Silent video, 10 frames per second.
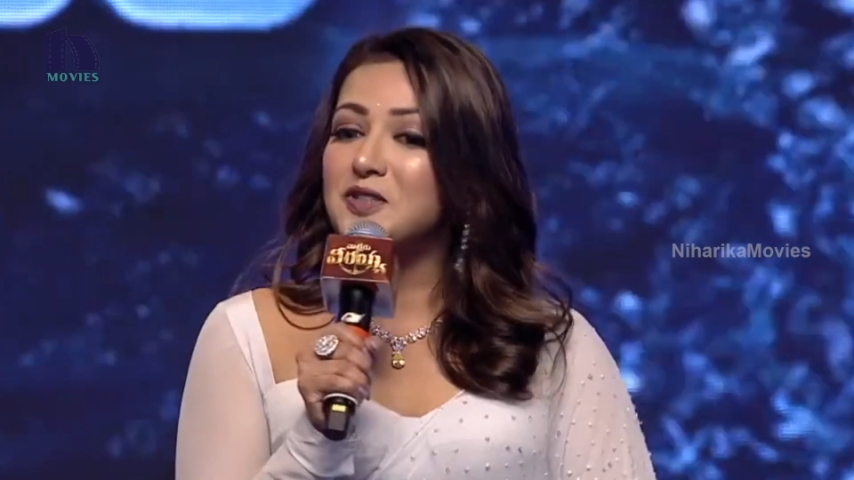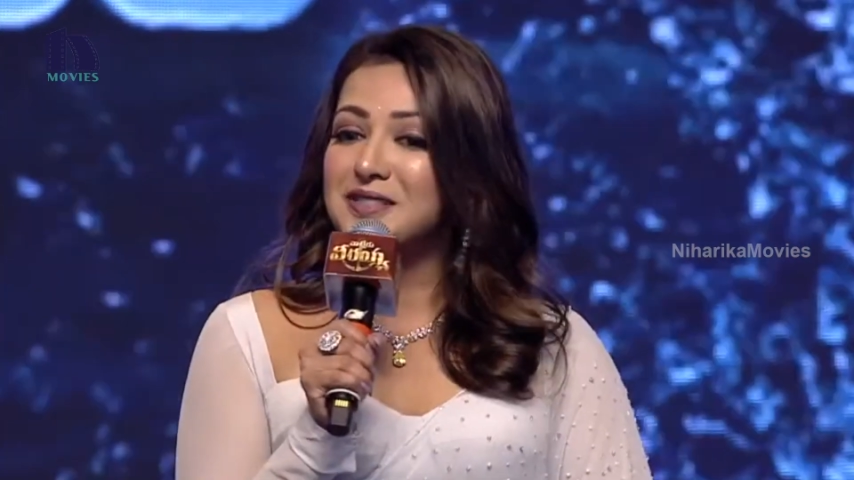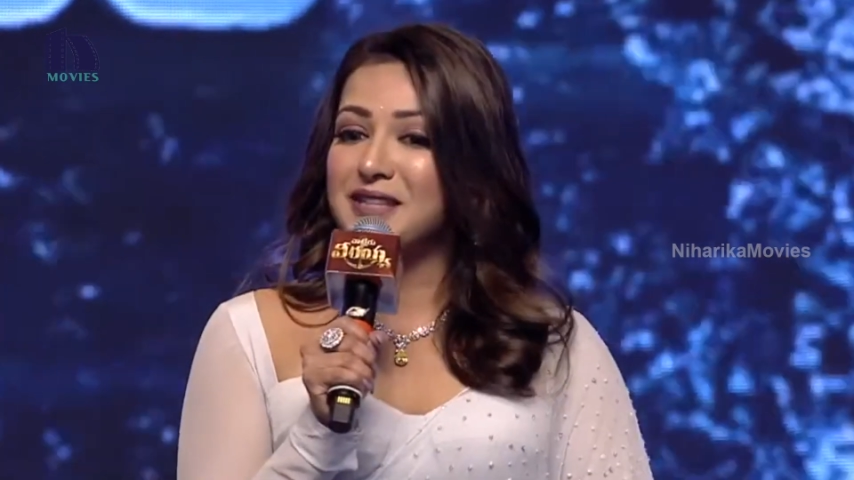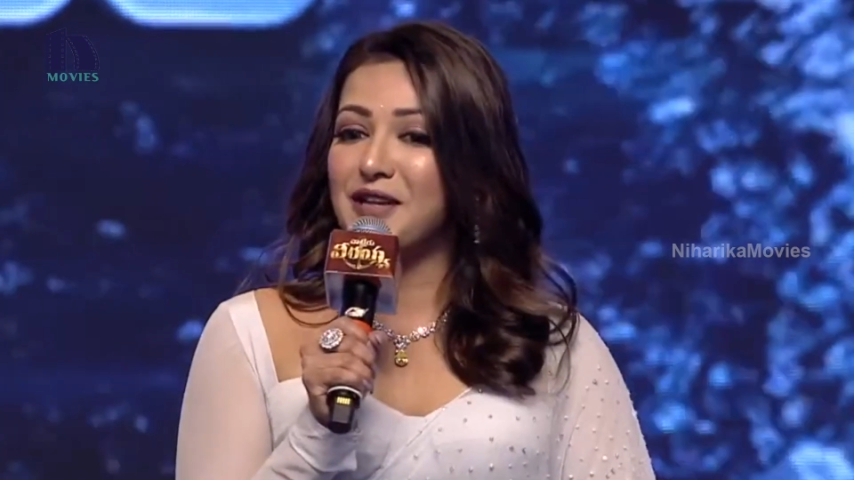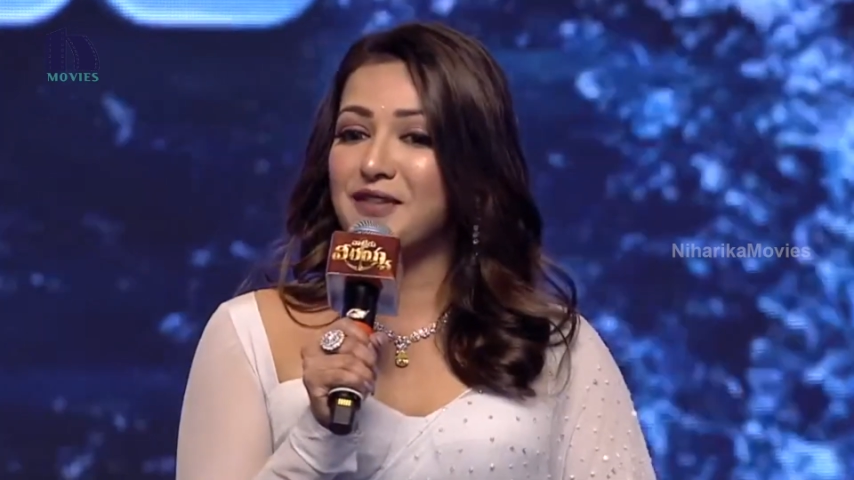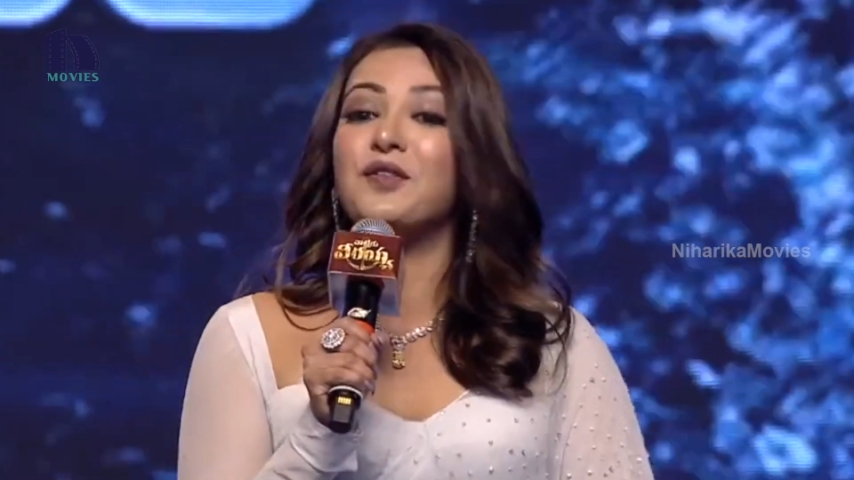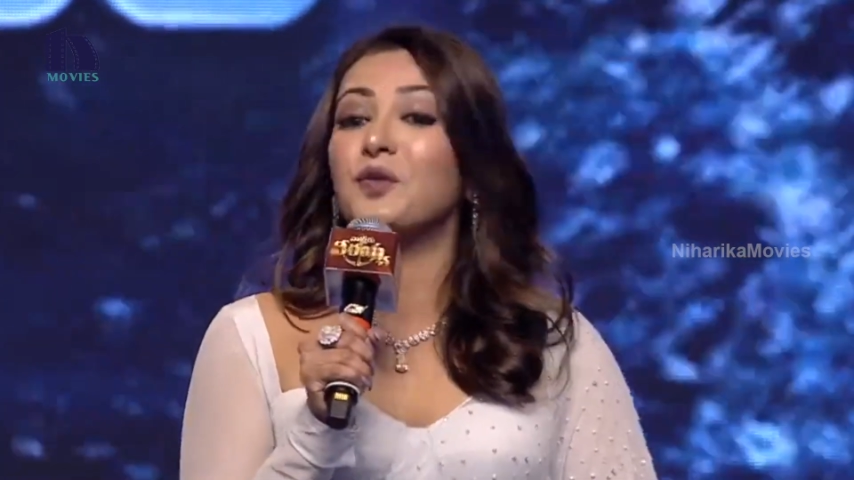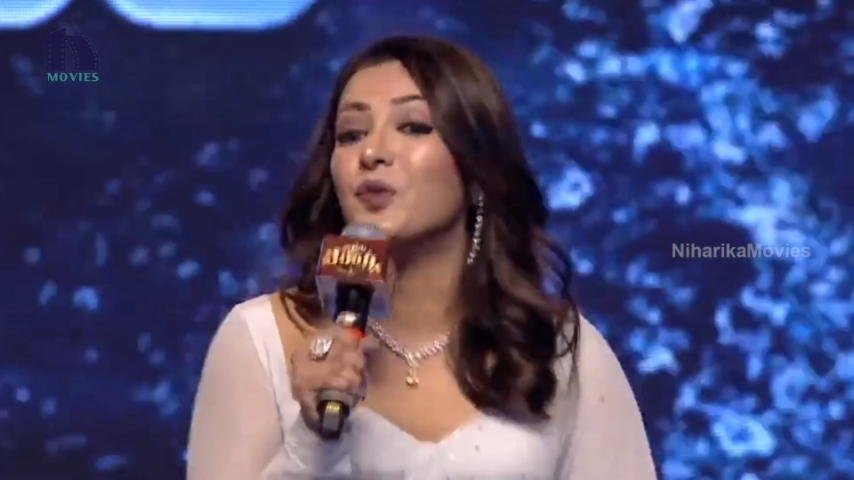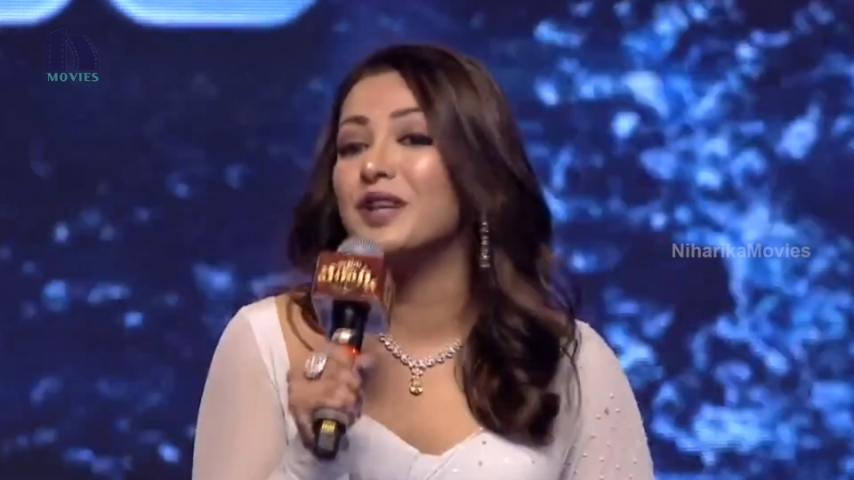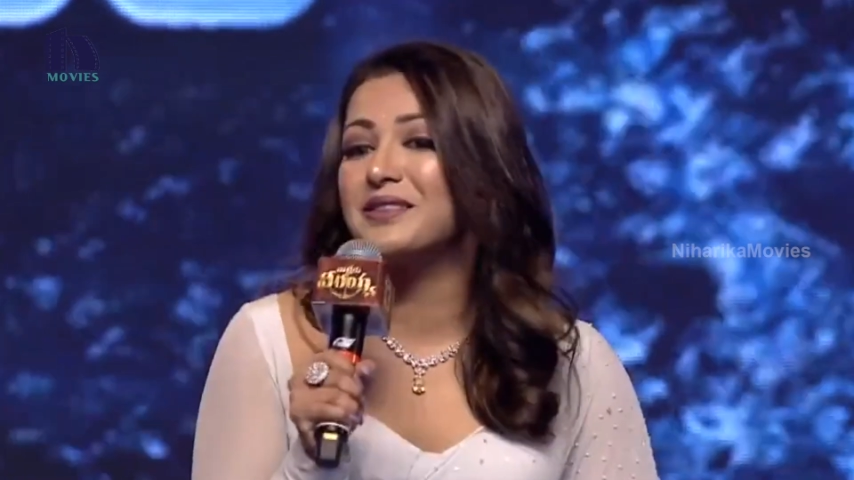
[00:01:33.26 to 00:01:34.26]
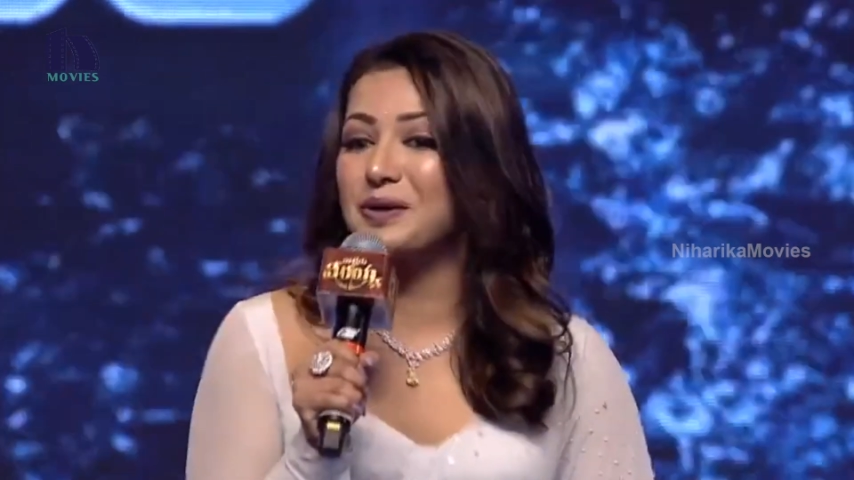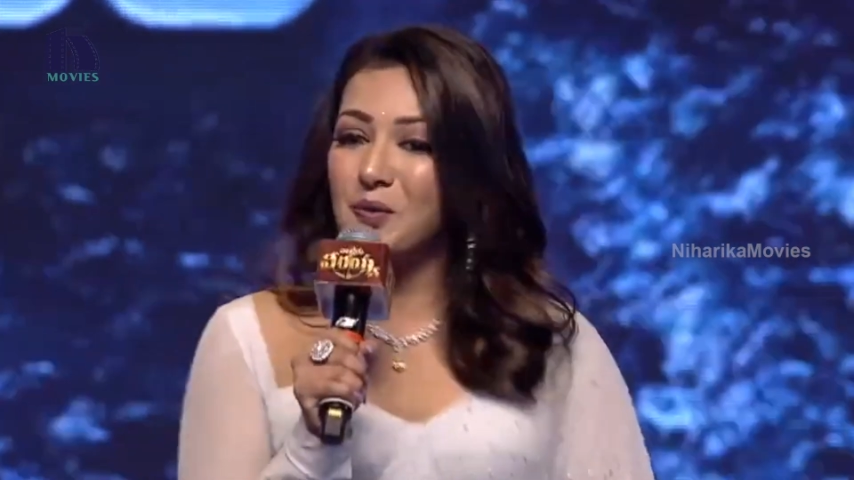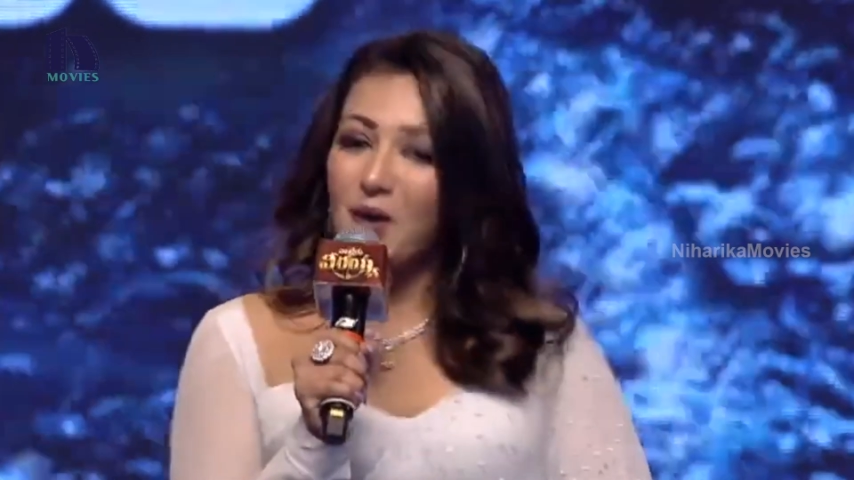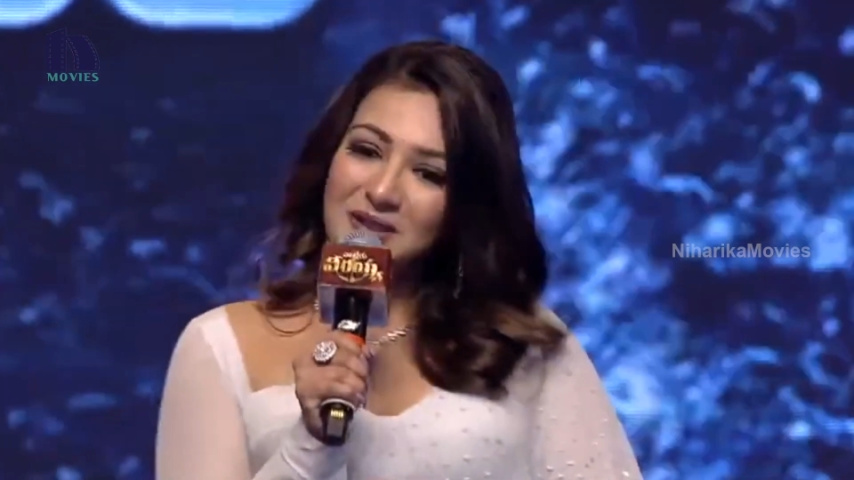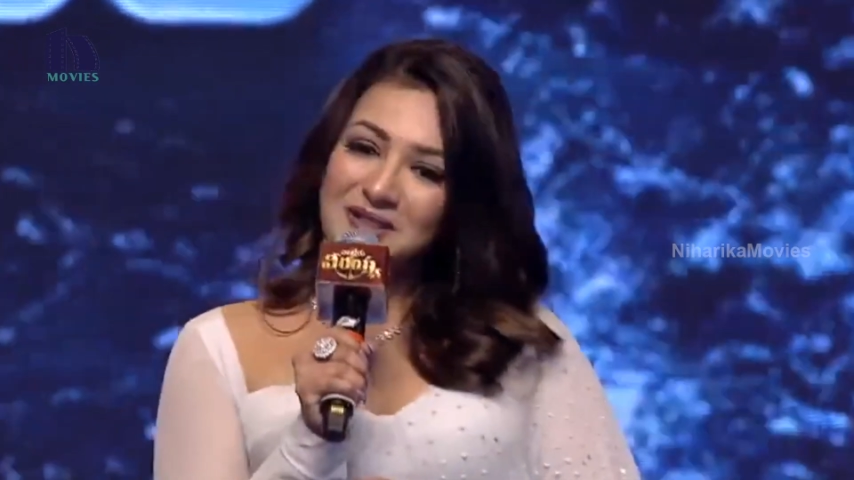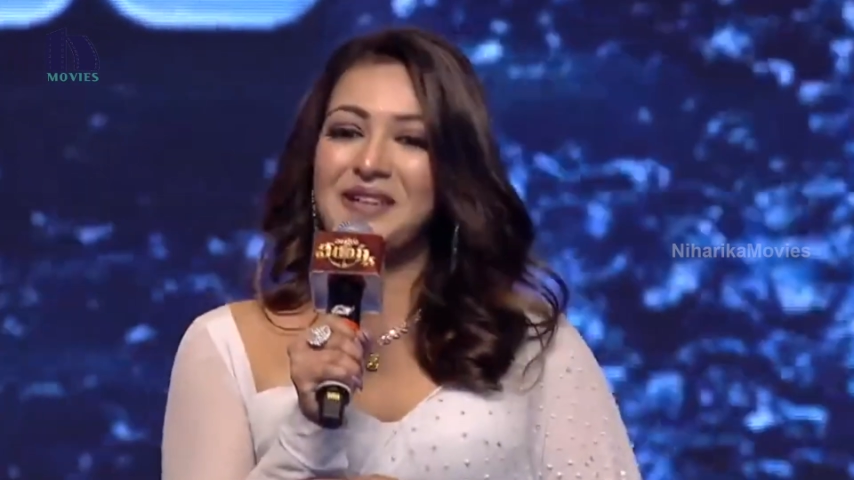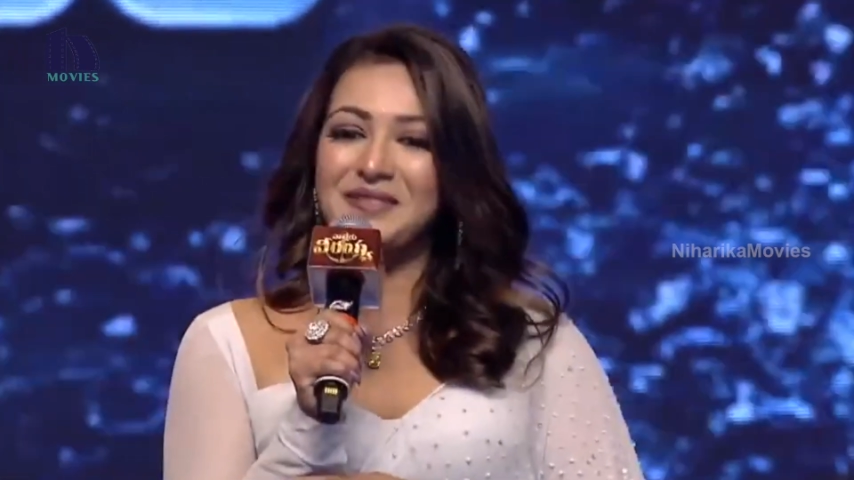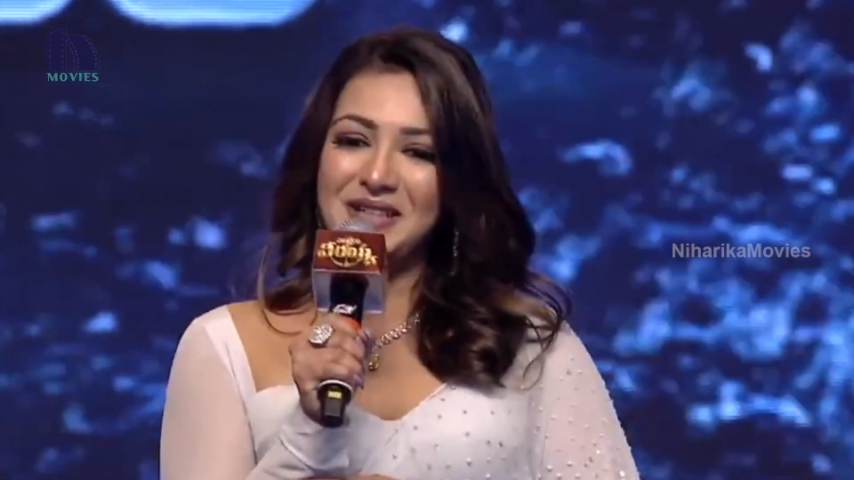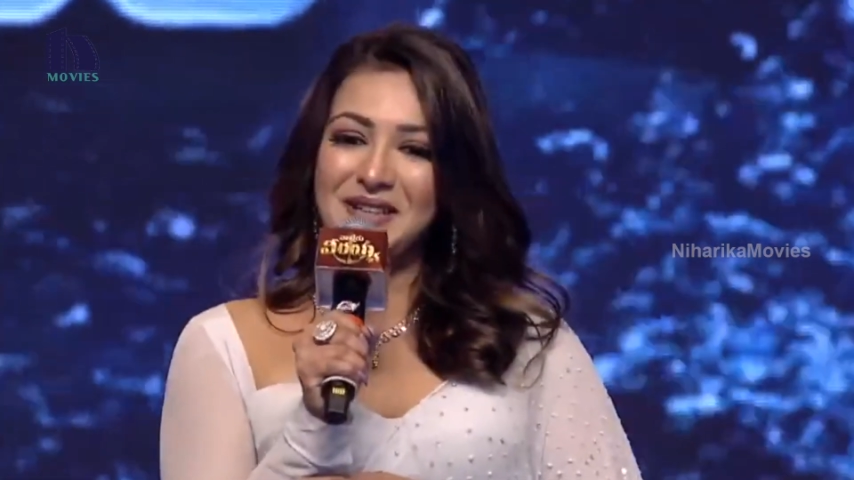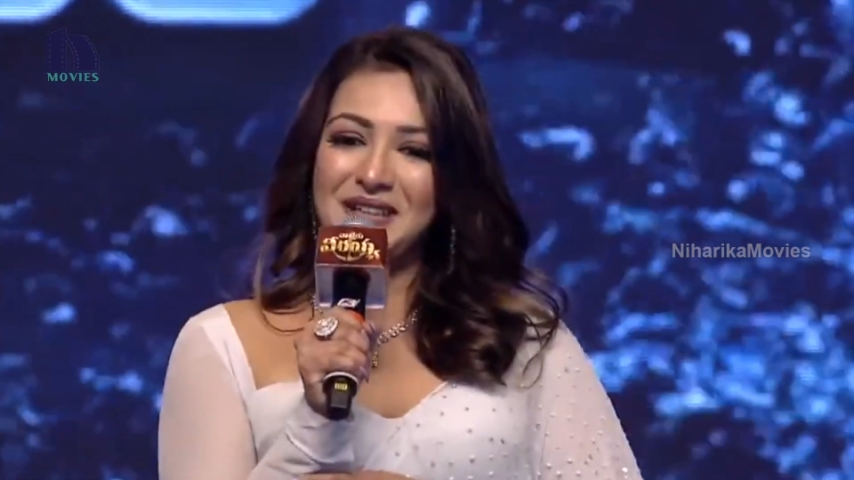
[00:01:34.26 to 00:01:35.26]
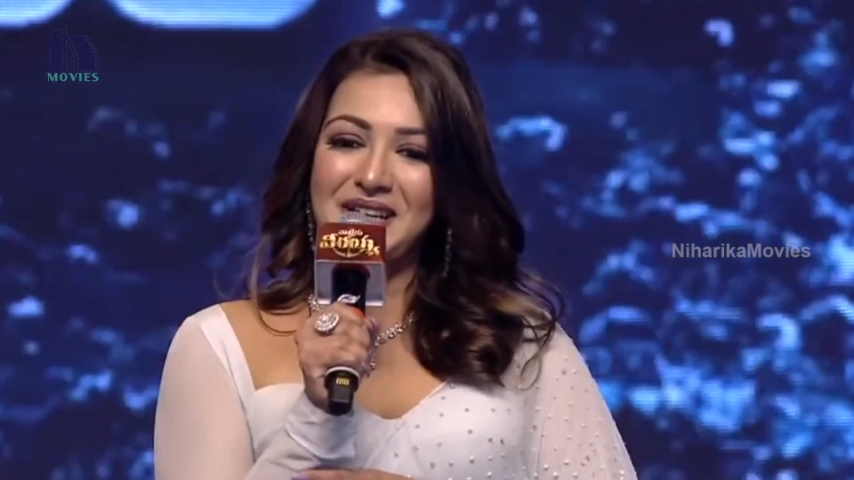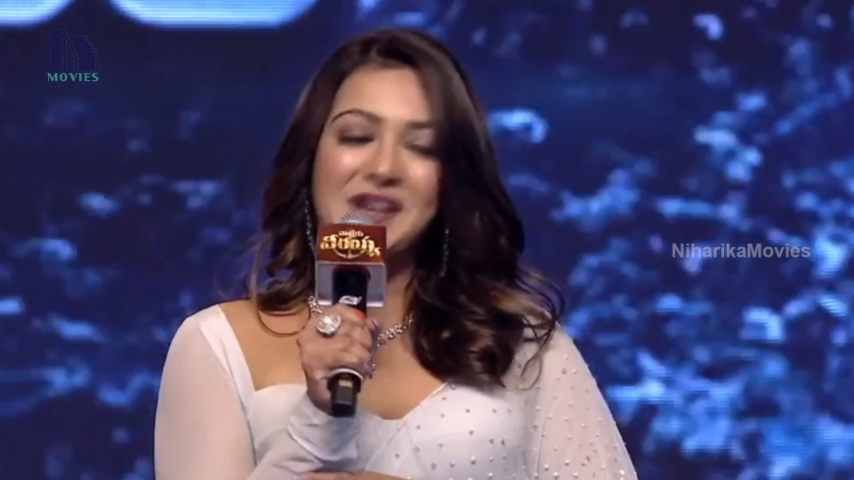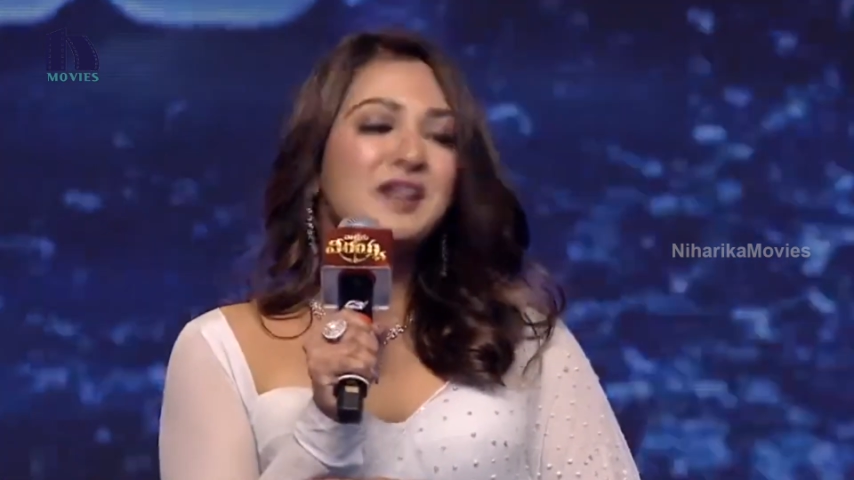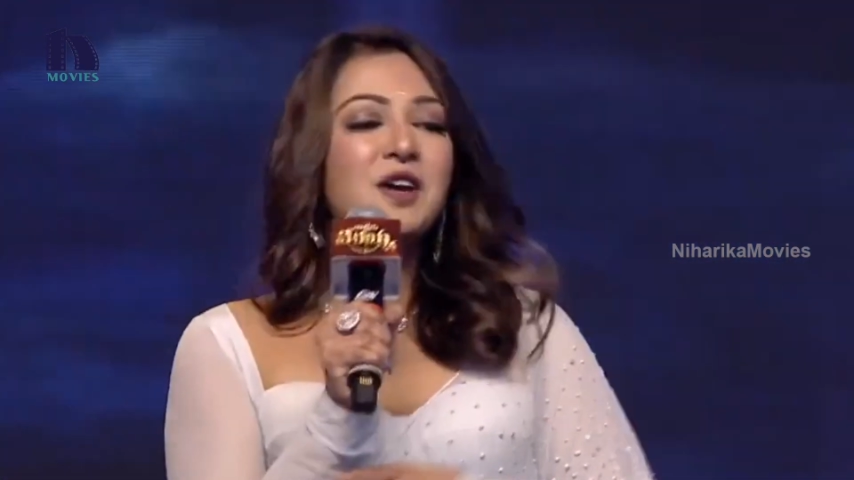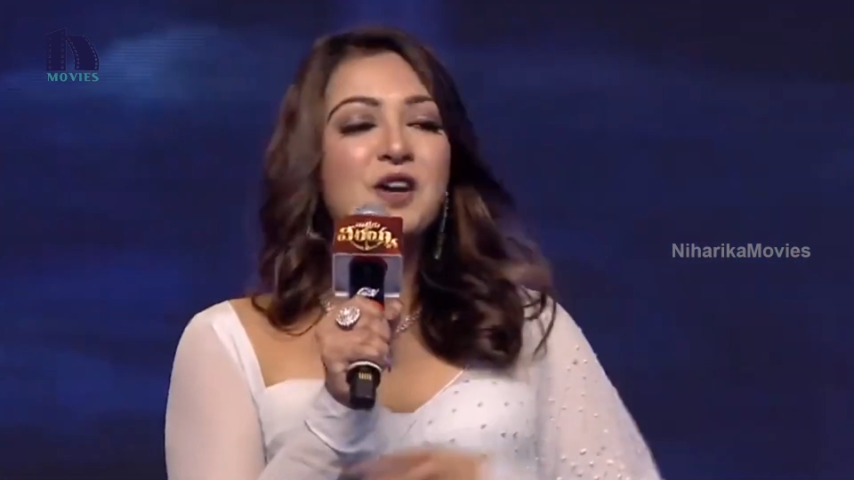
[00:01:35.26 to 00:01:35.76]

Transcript: yourself with Waltair Veerayya.